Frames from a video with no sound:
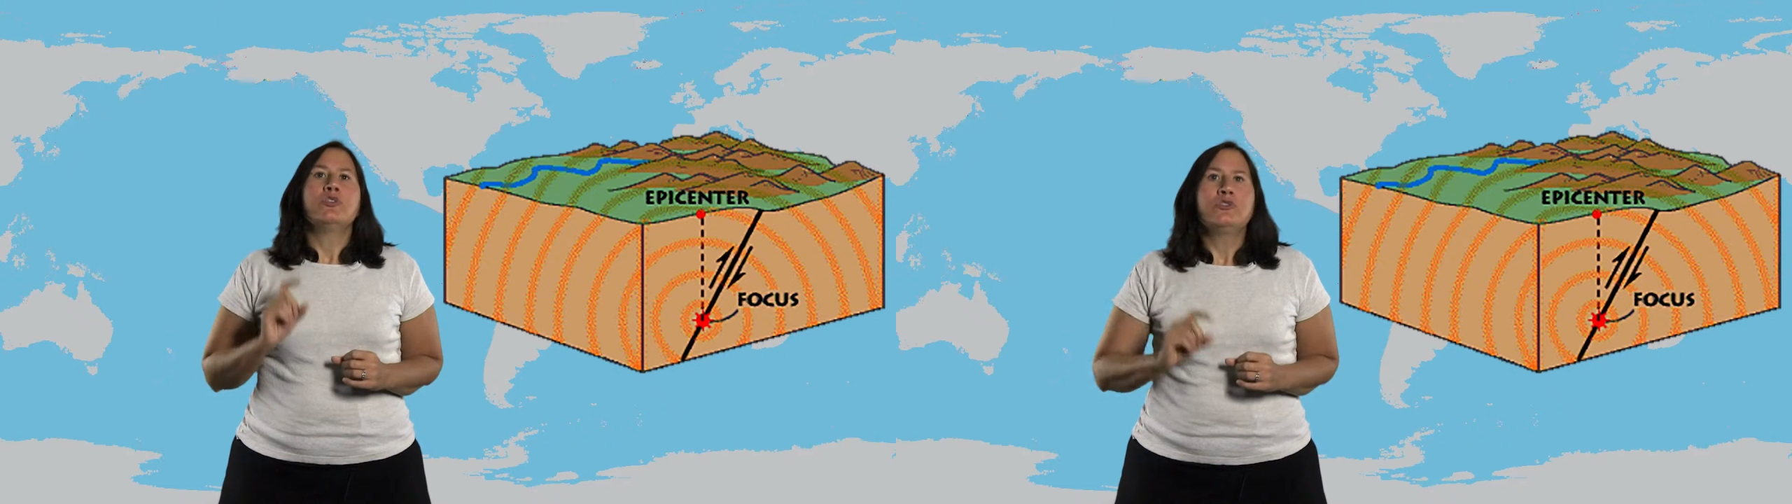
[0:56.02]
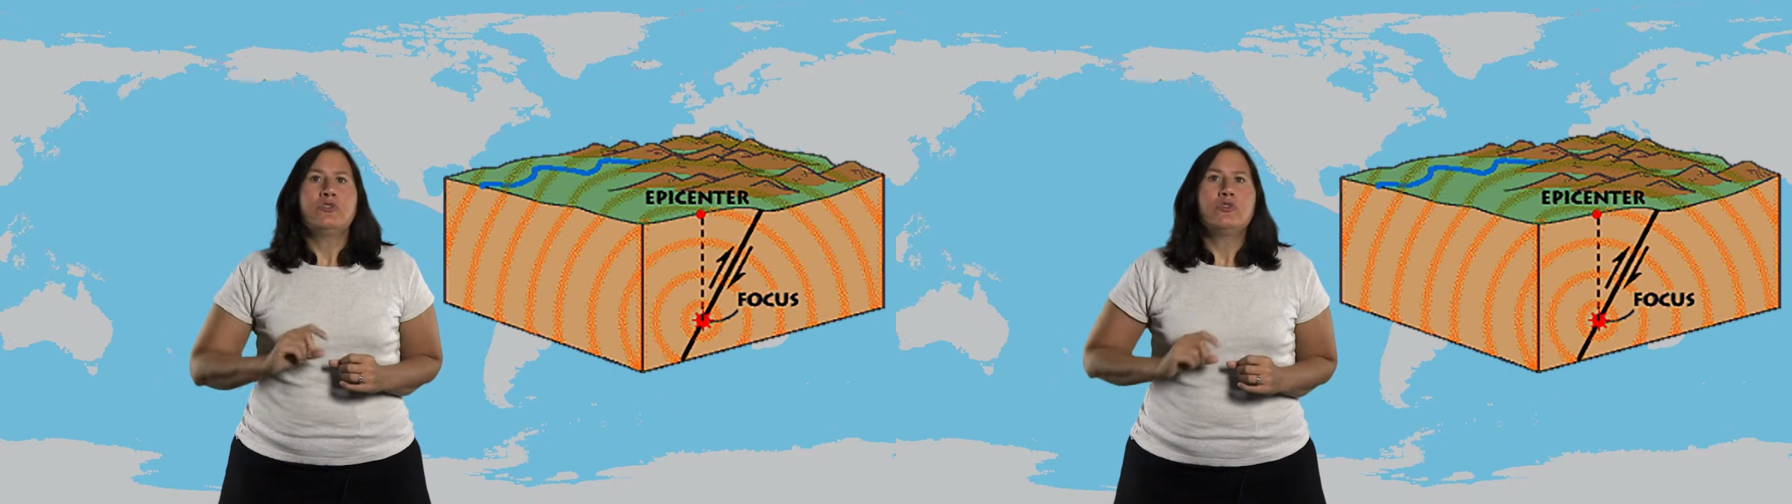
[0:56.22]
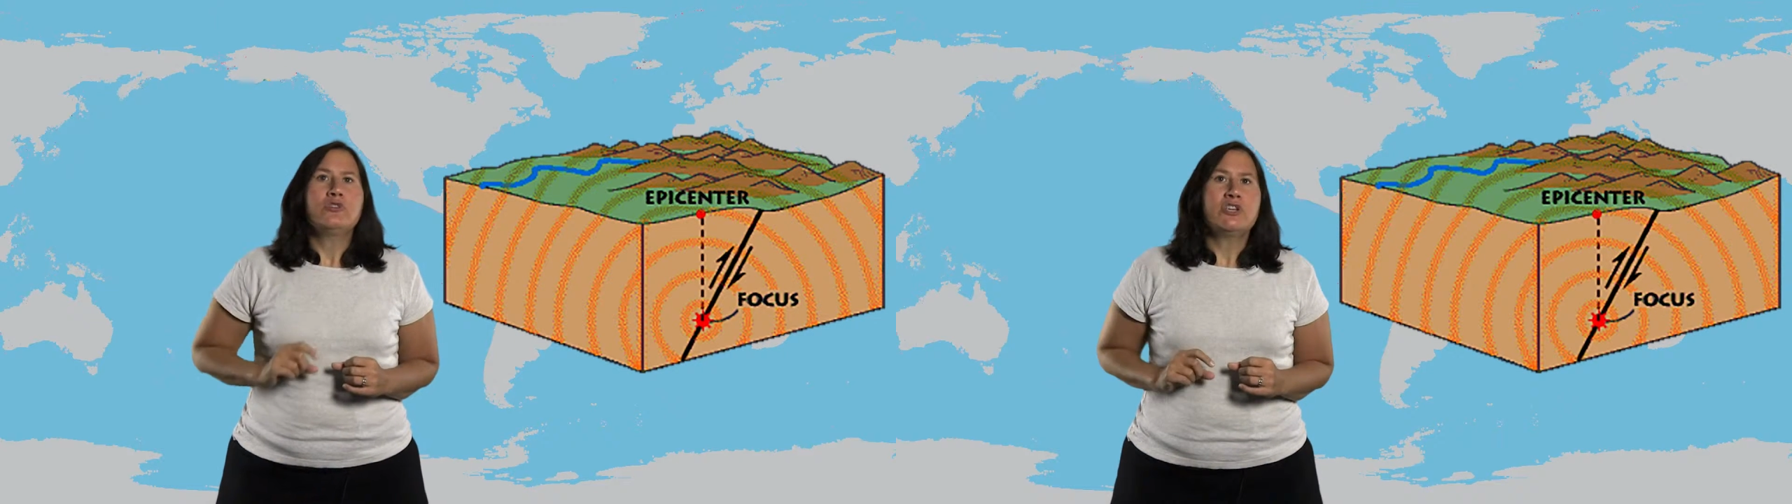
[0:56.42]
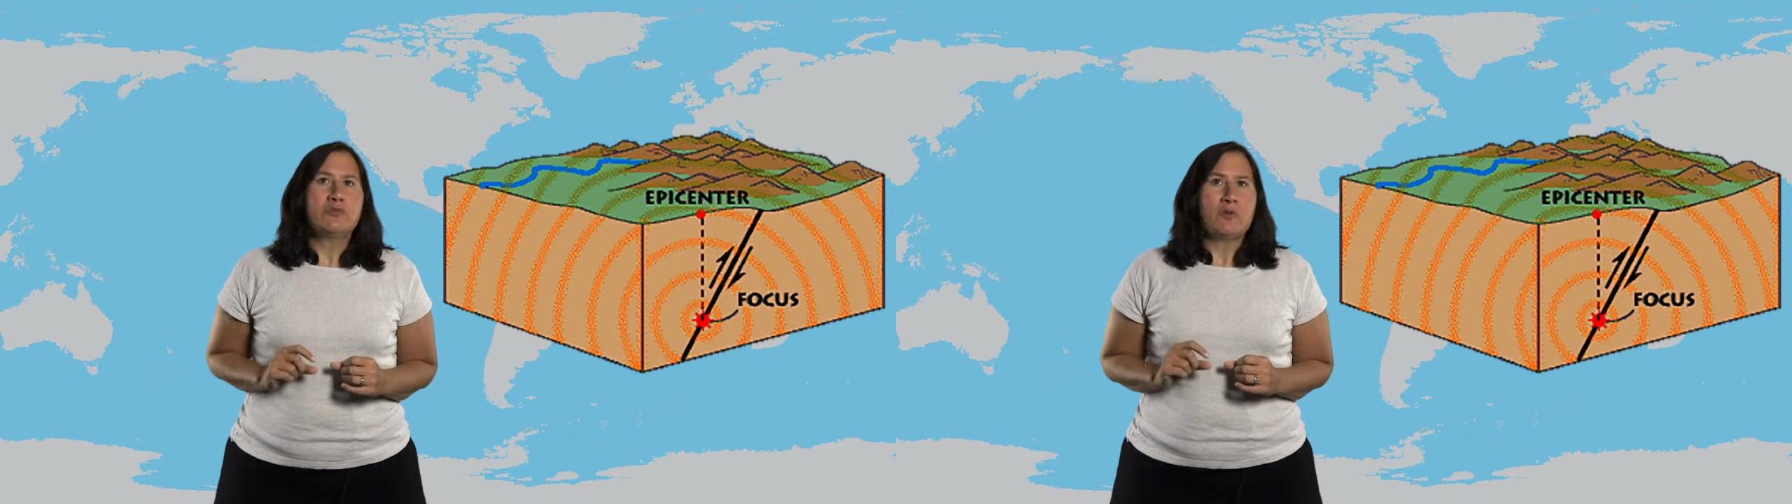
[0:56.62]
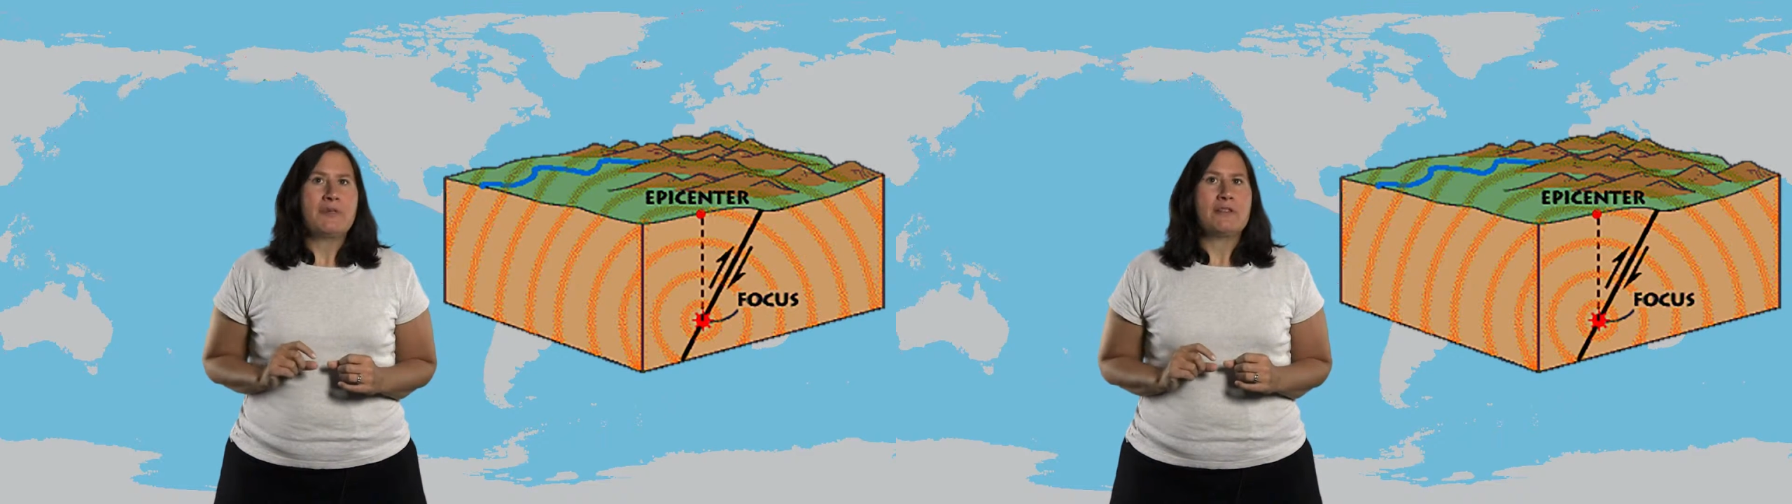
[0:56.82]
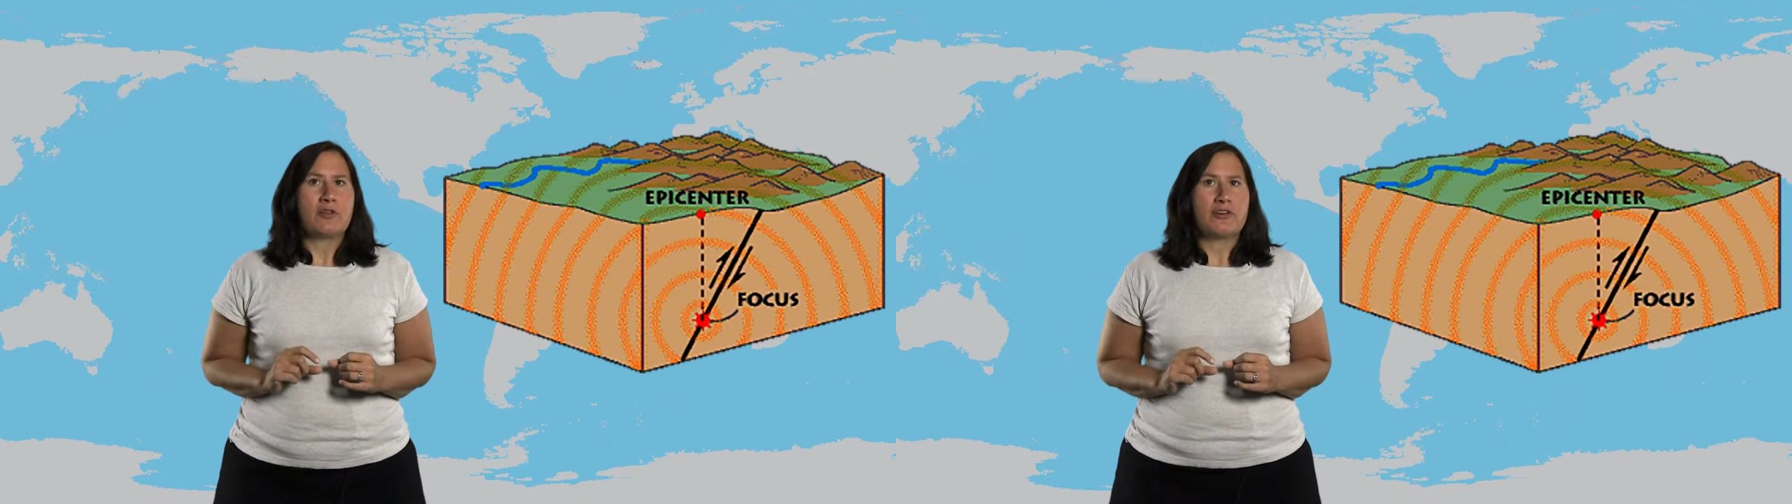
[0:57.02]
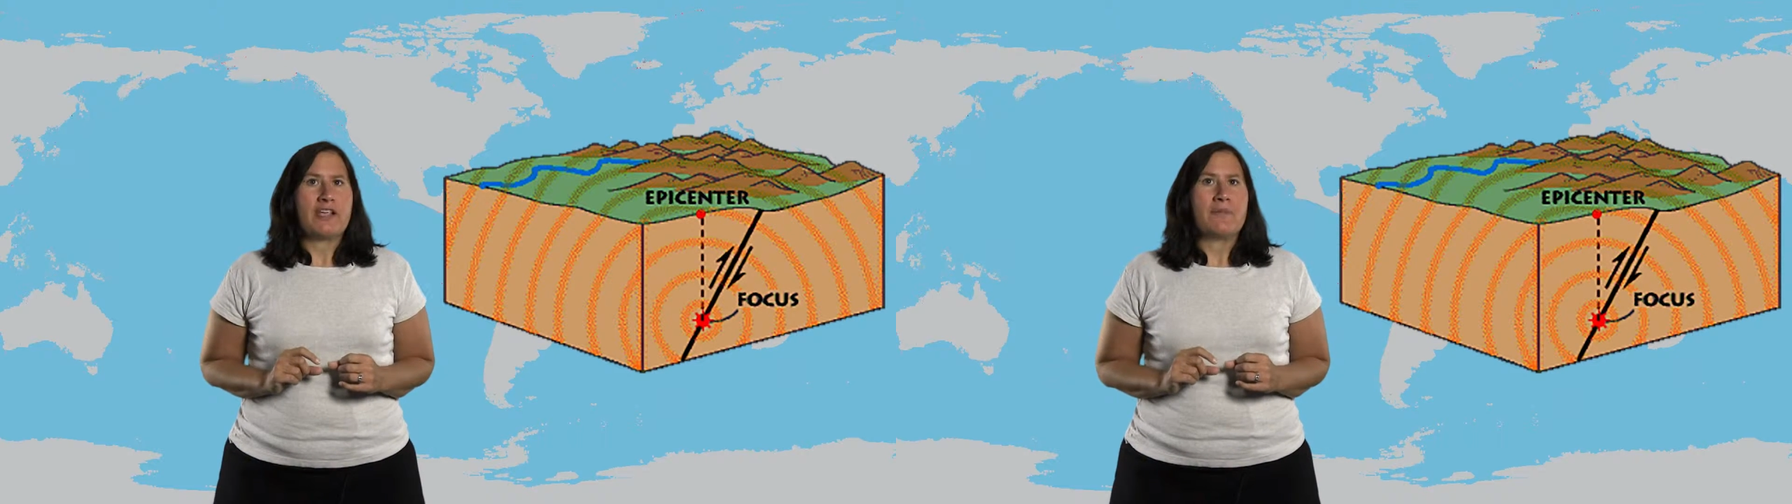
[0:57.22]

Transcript: Soon you will be learning